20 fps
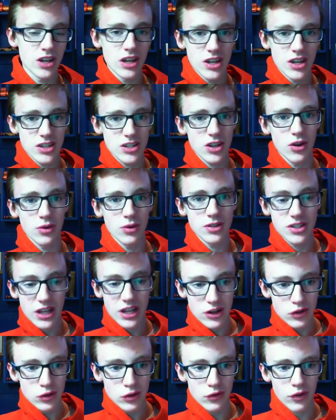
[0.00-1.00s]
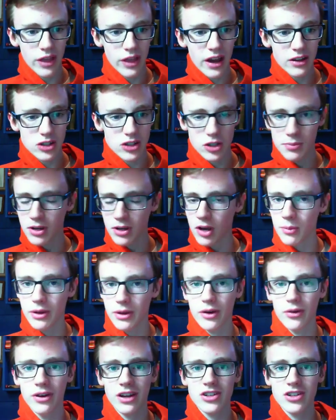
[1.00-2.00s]
So stay tuned for that. Should be coming
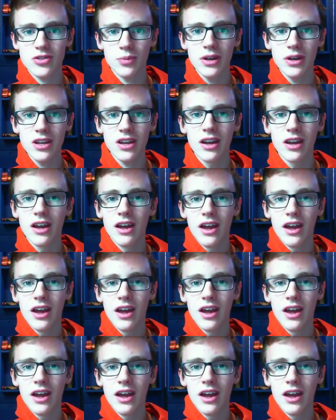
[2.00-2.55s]
out next week.